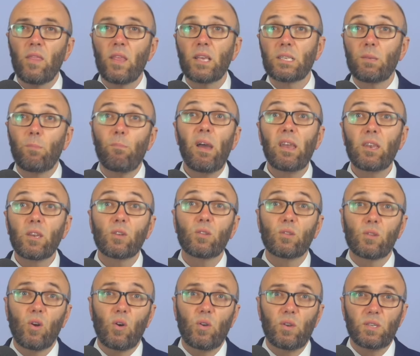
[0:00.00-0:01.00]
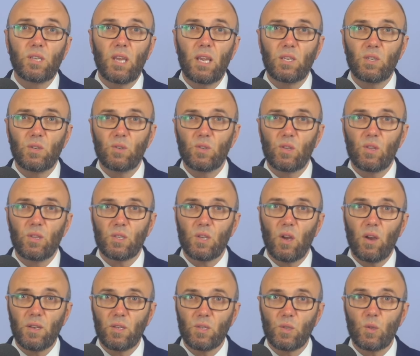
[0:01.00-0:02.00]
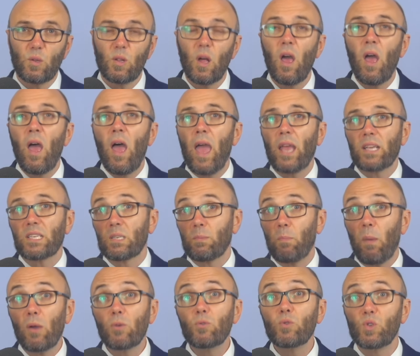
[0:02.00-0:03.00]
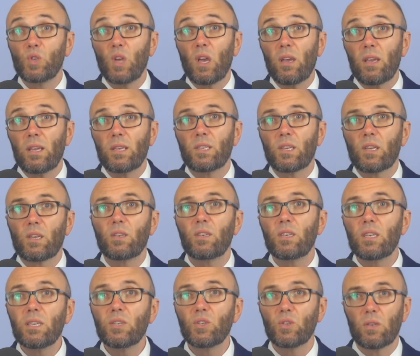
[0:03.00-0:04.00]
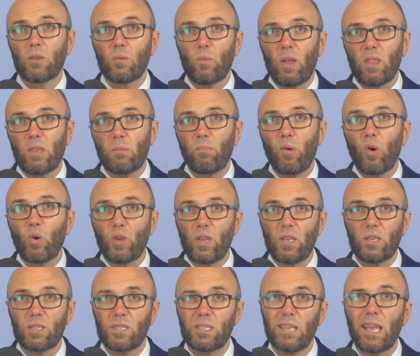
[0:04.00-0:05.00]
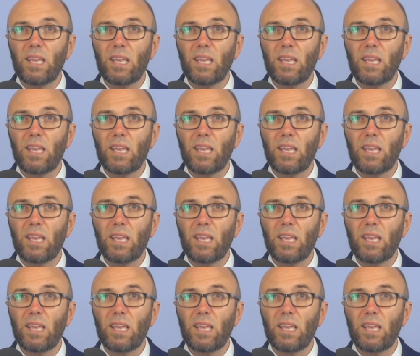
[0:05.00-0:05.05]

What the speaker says: There's a medical connotation to the title. Exposure is a condition where the body is